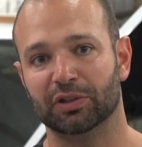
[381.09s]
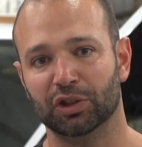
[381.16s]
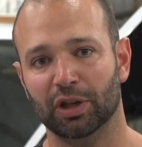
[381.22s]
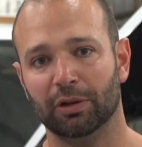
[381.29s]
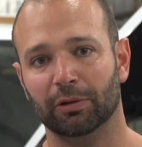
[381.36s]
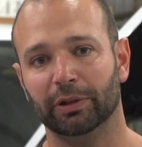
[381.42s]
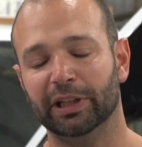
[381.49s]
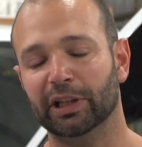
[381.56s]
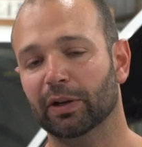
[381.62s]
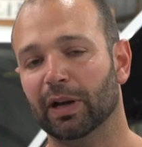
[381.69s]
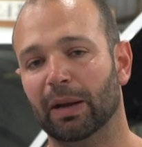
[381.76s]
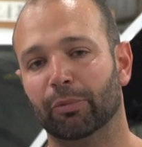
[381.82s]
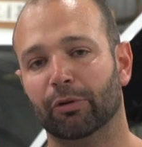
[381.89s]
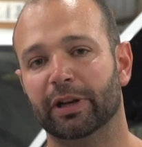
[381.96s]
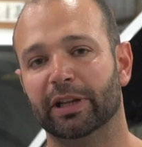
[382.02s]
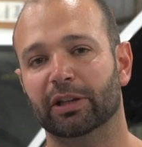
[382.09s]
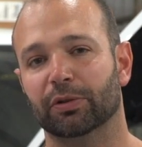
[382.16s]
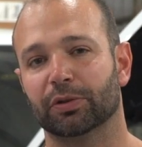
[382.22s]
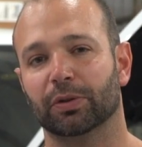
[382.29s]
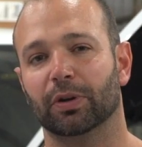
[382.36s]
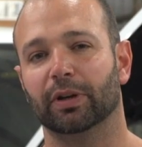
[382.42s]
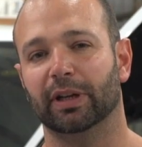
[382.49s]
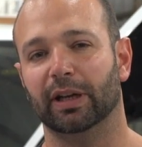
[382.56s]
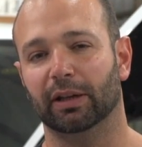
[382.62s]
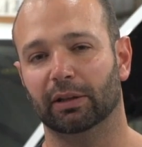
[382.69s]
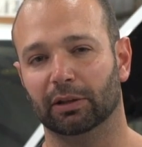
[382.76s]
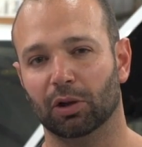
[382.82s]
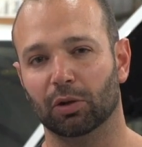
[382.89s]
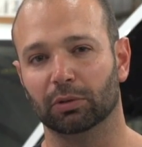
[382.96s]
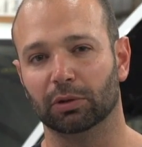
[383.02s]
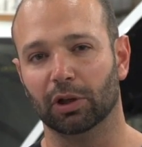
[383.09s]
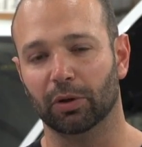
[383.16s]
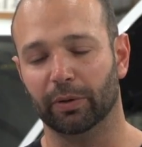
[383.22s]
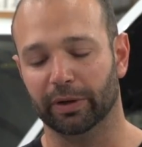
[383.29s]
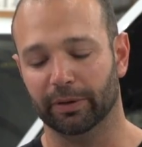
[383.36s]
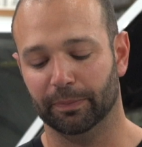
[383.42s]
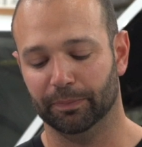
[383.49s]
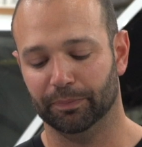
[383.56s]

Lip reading: generally you're operating your truck at low load.